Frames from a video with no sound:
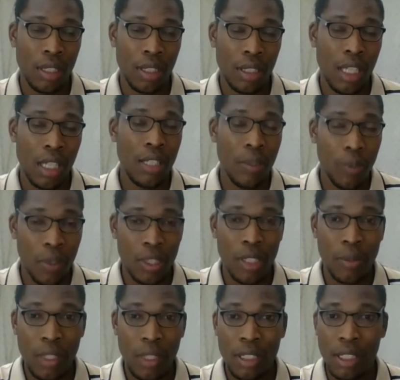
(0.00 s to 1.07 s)
There's the
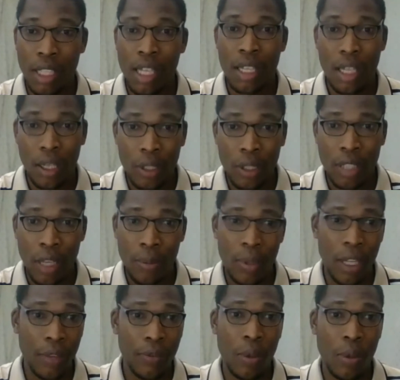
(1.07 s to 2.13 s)
possibility that you're going to apply
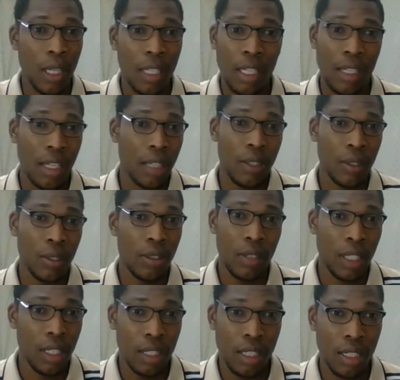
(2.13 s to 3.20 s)
for one and you're not going to
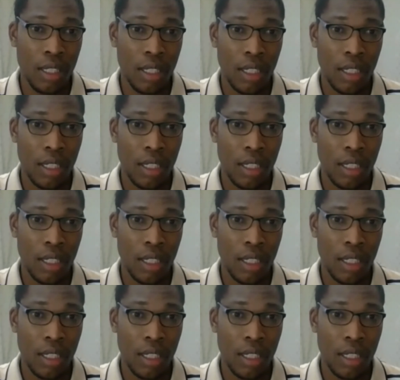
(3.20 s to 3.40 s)
get it.